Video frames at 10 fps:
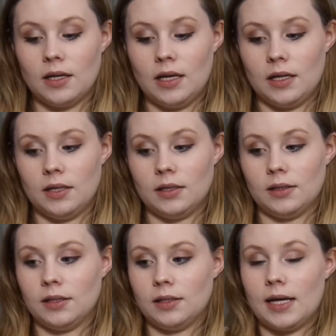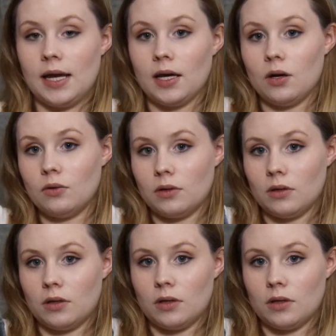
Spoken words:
is take out